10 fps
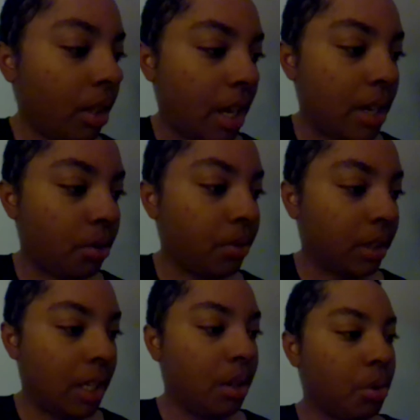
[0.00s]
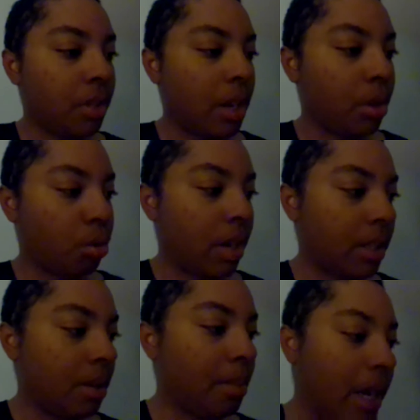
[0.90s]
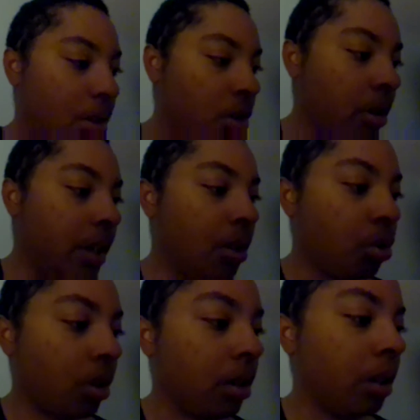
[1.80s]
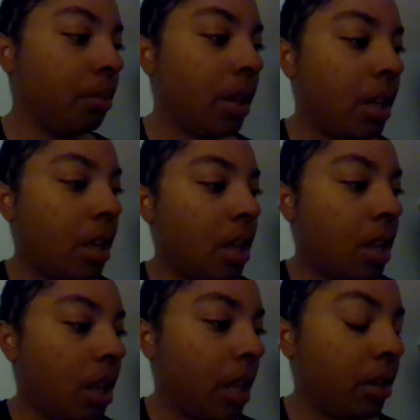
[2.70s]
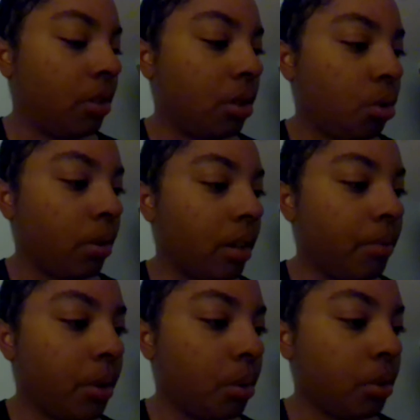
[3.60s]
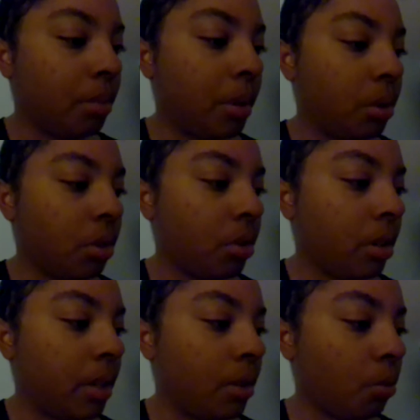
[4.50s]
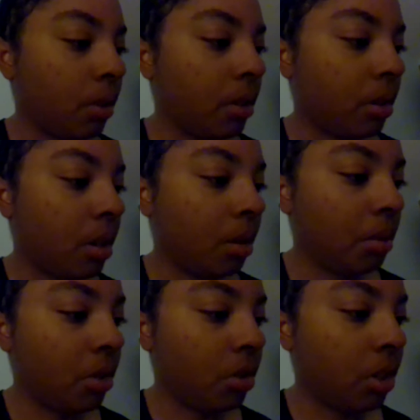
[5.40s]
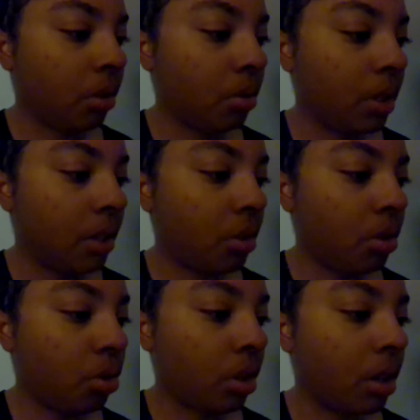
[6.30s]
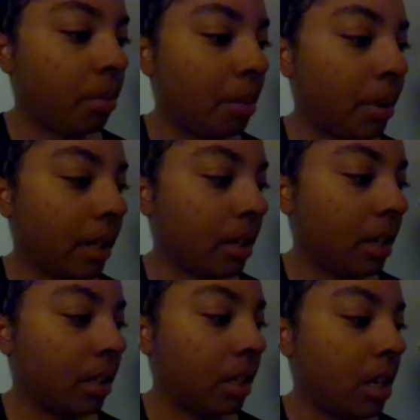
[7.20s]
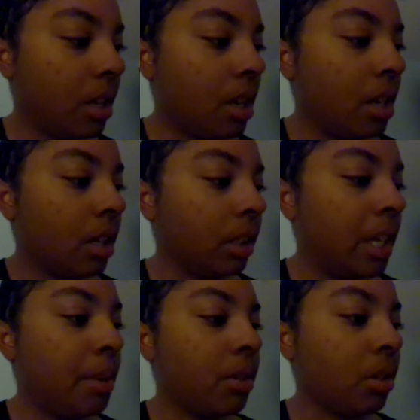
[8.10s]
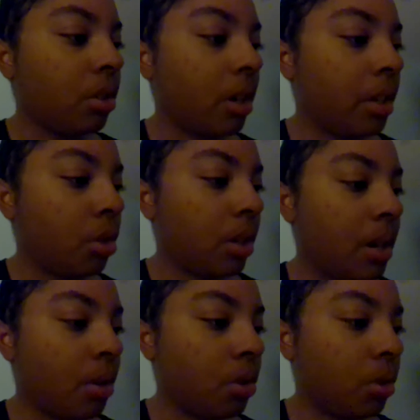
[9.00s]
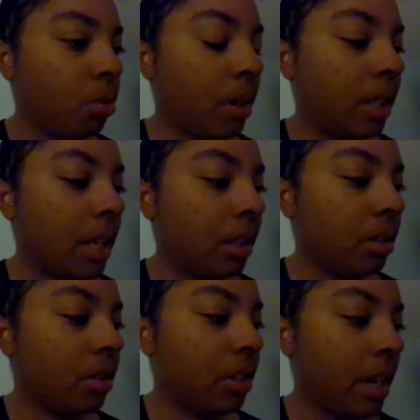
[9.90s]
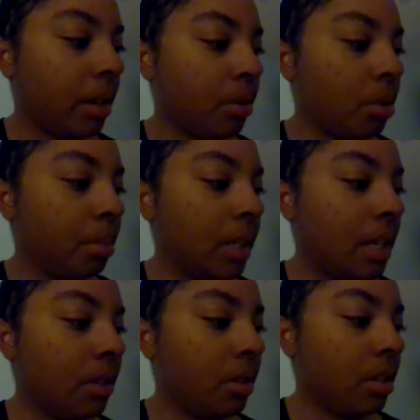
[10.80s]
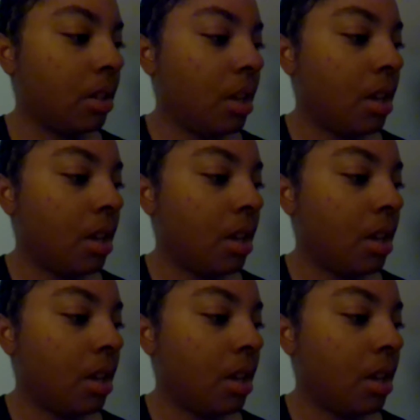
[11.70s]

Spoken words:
As for Leos, they are attracted by Taurian charm and sensuality. Virgos appeal to Taurians with their calmness, gentleness, charm, and practicality. Librans and Taurians share their sensuality and the desire to please.